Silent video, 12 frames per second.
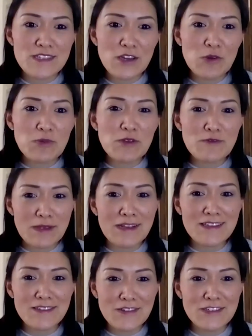I hope
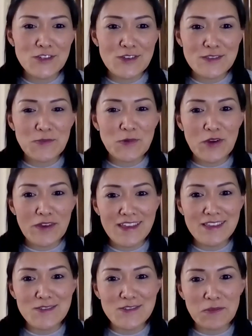everybody enjoys the book.
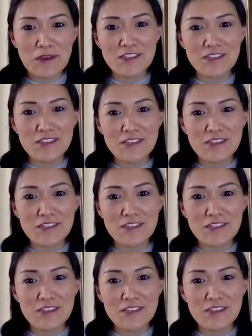Thank you so much.